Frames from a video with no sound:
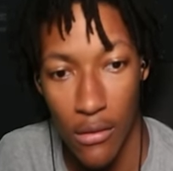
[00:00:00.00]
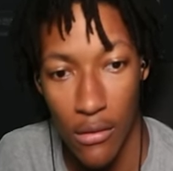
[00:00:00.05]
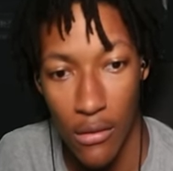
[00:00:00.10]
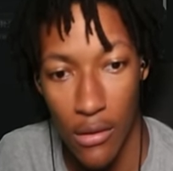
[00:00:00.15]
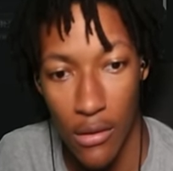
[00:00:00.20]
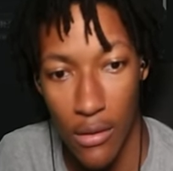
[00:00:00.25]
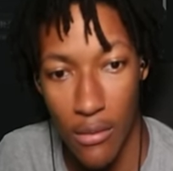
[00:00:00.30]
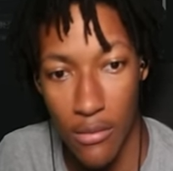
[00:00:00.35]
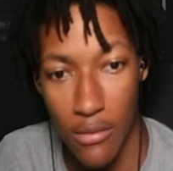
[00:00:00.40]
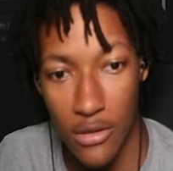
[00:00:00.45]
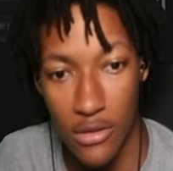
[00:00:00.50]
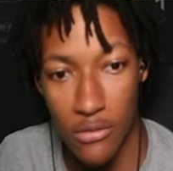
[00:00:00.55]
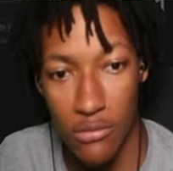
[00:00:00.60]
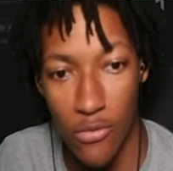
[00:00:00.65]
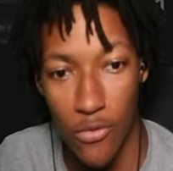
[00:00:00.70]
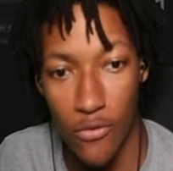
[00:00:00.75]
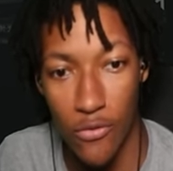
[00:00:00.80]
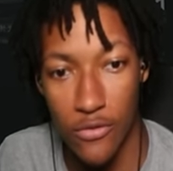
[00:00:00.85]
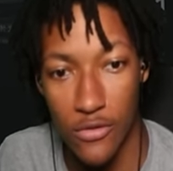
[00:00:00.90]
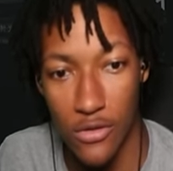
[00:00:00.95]
You can just
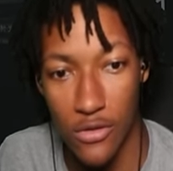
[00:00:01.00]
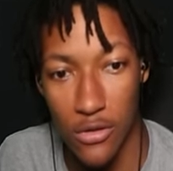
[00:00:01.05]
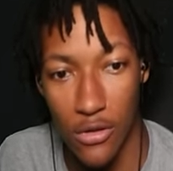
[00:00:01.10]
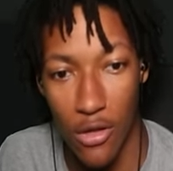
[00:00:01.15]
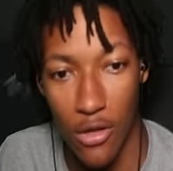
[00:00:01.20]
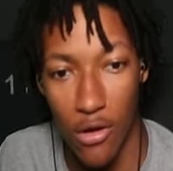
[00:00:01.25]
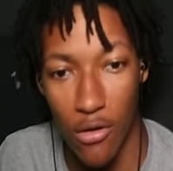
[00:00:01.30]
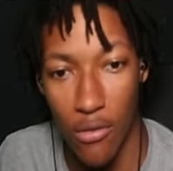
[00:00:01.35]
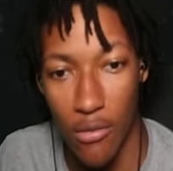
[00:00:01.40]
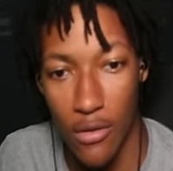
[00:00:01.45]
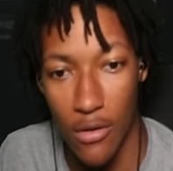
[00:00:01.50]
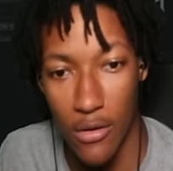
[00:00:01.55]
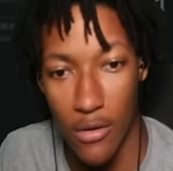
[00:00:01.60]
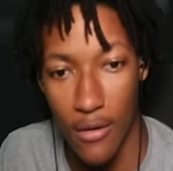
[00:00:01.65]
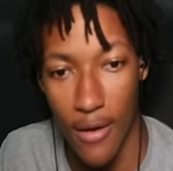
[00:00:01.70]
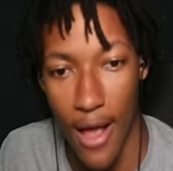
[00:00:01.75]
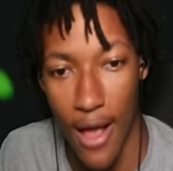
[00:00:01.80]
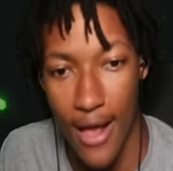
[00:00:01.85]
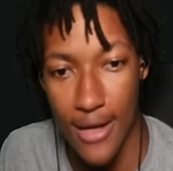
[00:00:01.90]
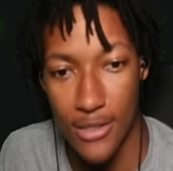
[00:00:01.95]
move slower.
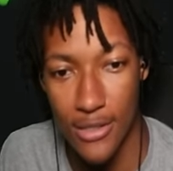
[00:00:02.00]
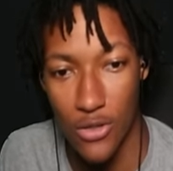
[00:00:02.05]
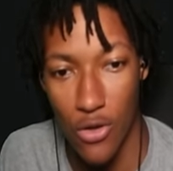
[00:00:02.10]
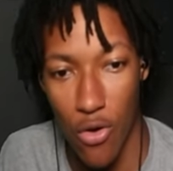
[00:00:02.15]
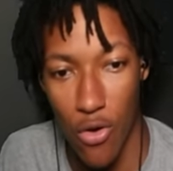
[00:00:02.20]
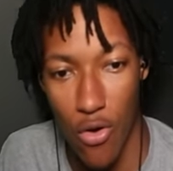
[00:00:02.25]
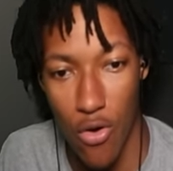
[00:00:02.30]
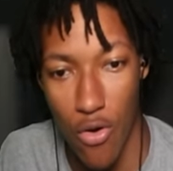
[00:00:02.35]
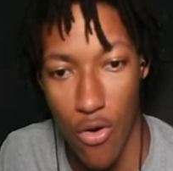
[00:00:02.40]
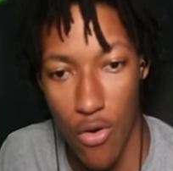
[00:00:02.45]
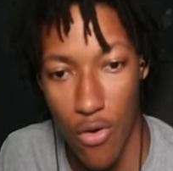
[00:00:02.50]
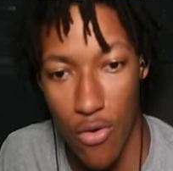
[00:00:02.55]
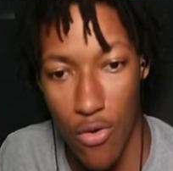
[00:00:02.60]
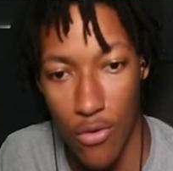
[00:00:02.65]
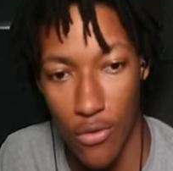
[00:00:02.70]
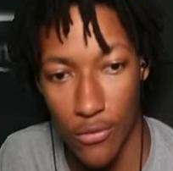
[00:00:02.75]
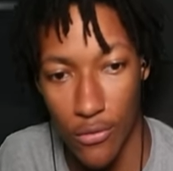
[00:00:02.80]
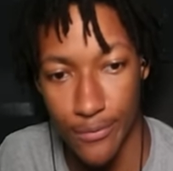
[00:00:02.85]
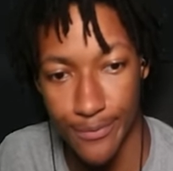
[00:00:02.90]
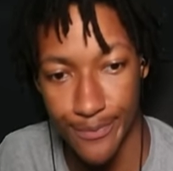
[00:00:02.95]
That's
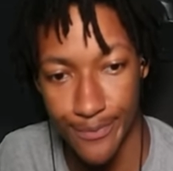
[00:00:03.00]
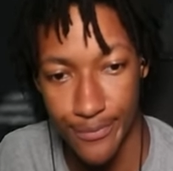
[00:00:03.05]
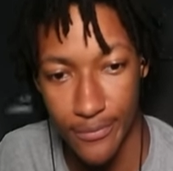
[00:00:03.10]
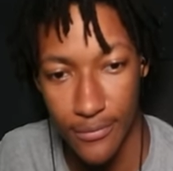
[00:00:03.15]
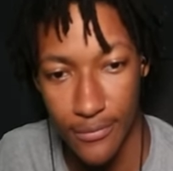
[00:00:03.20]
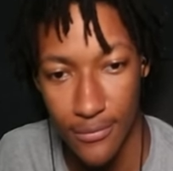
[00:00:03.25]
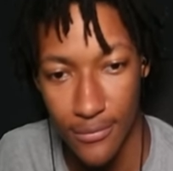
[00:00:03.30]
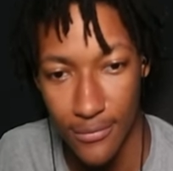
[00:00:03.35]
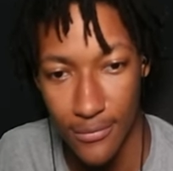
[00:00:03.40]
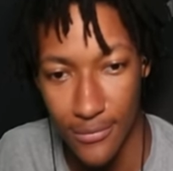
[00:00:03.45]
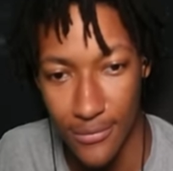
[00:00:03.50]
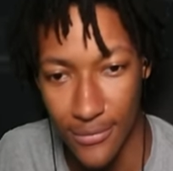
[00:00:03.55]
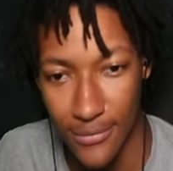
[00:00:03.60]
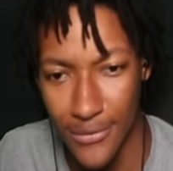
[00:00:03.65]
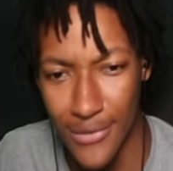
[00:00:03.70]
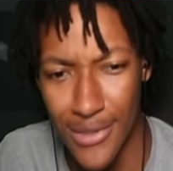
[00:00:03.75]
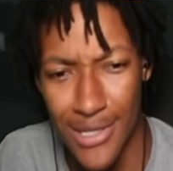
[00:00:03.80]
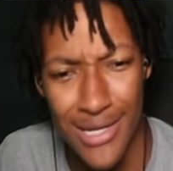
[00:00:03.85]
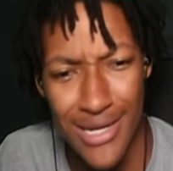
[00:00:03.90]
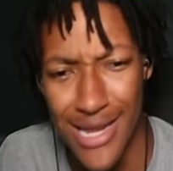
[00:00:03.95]
all.
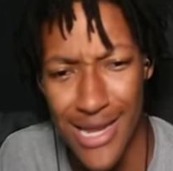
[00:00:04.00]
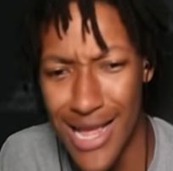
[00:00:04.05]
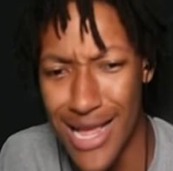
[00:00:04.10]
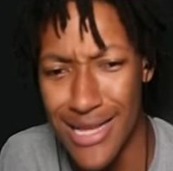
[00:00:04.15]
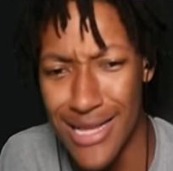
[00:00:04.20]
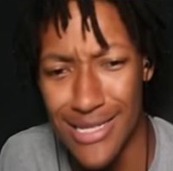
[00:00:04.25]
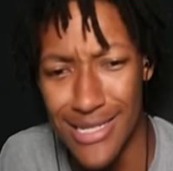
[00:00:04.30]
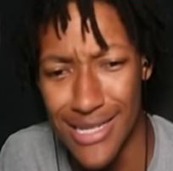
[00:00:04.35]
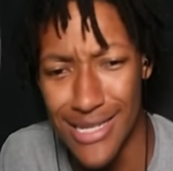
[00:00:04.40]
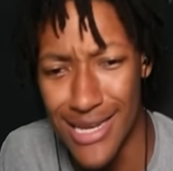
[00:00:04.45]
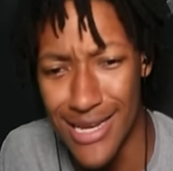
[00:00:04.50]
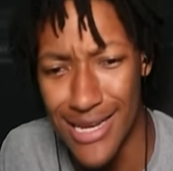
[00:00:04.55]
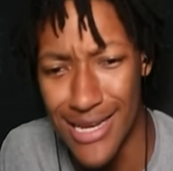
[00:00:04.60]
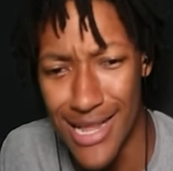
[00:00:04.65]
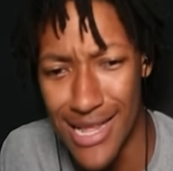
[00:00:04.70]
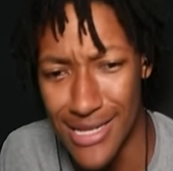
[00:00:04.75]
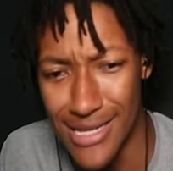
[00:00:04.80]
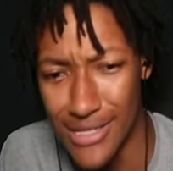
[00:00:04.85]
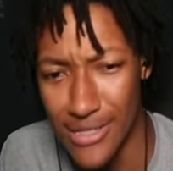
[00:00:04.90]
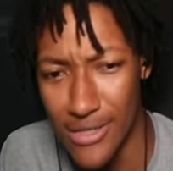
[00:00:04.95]
That's it.
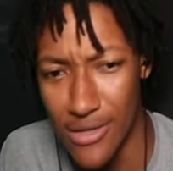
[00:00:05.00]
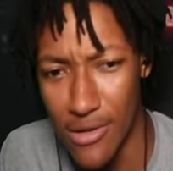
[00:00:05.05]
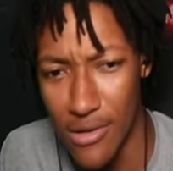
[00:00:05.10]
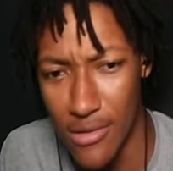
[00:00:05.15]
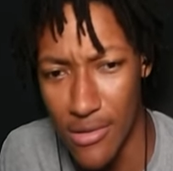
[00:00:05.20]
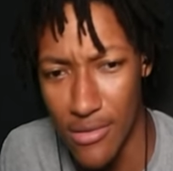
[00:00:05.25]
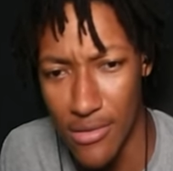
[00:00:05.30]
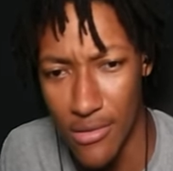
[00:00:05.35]
That's all.